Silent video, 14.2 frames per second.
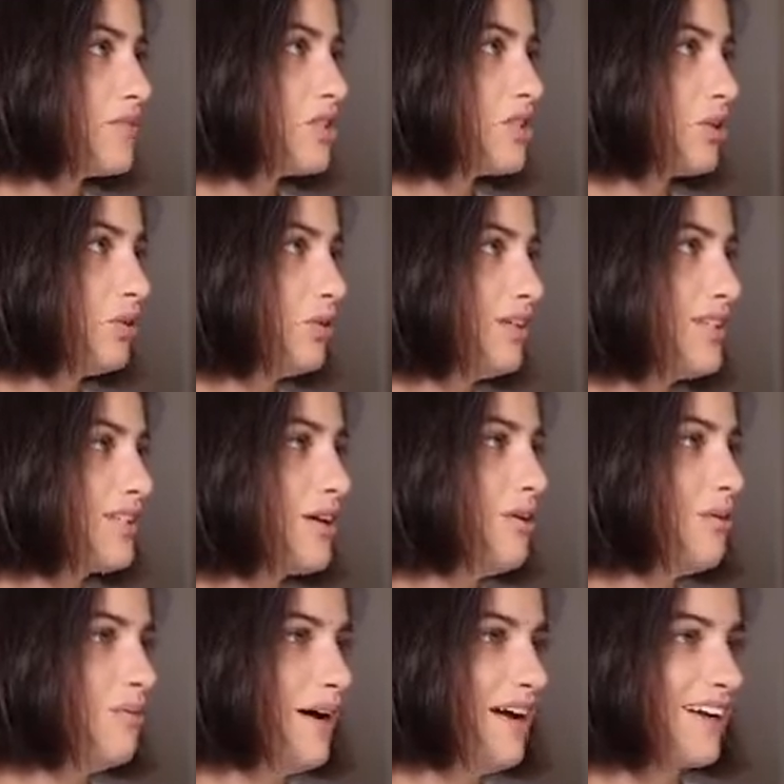So let's
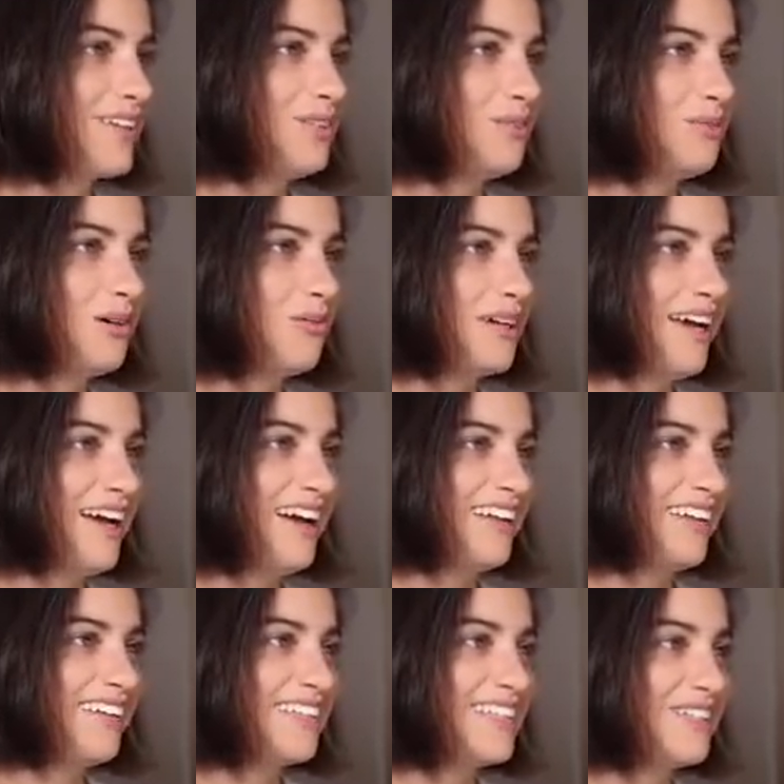go back to what we
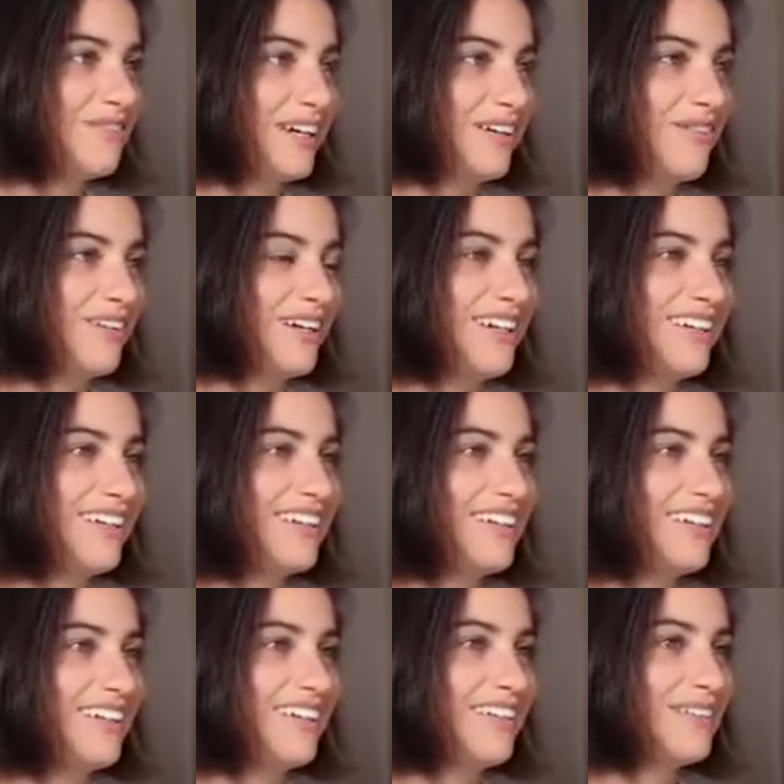had. Let's see if I can find it.
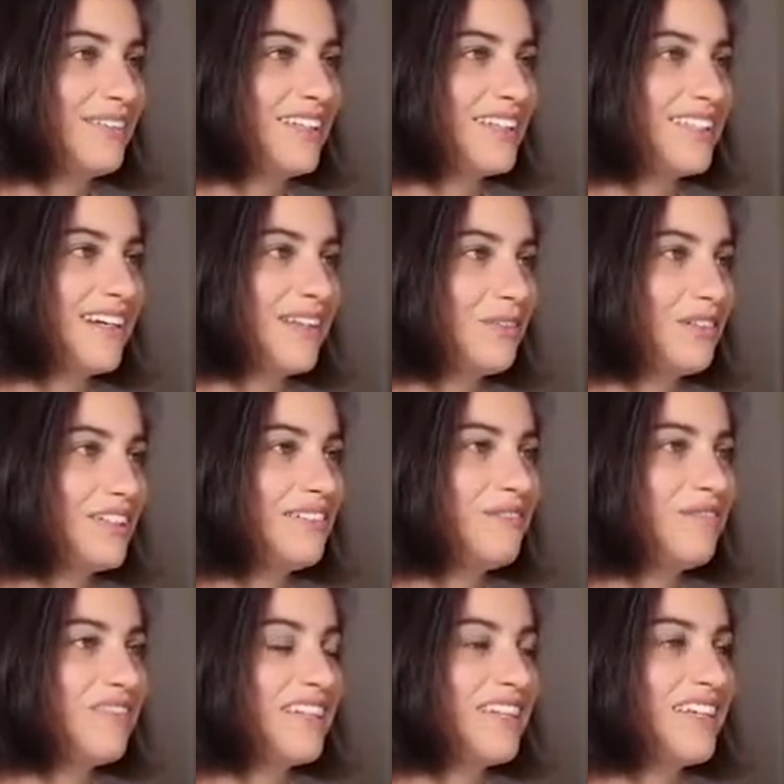No, that's another
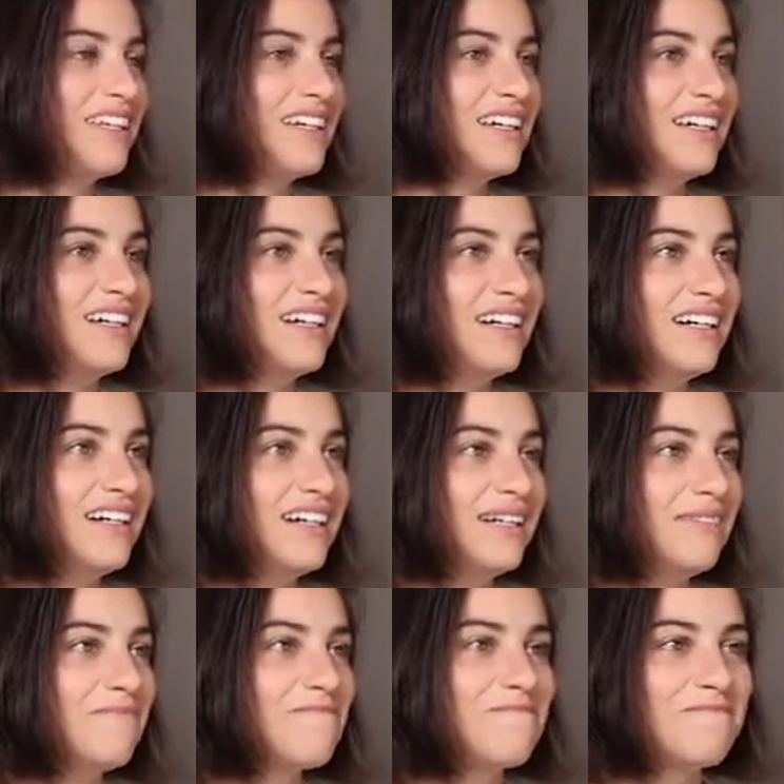
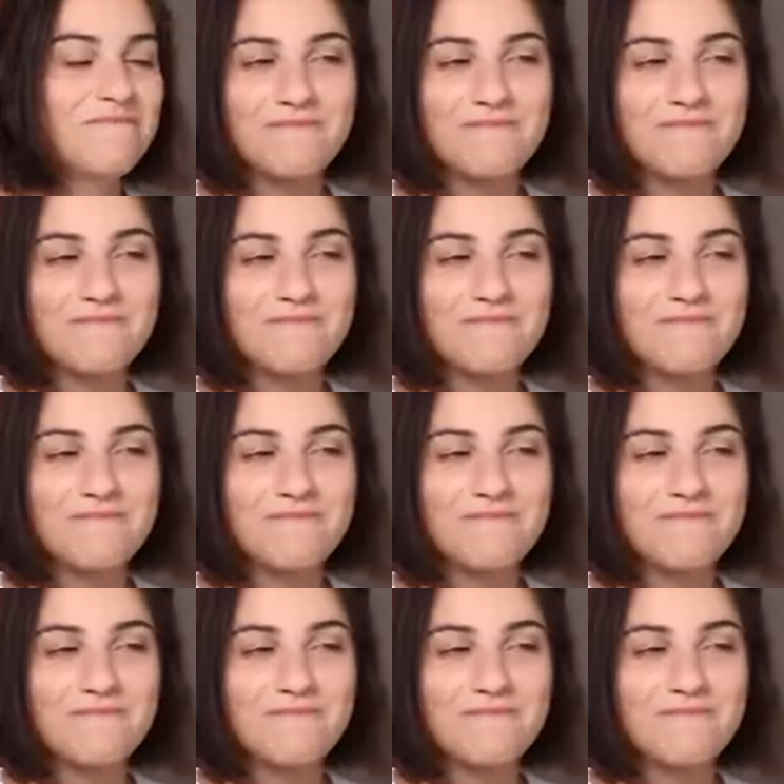one.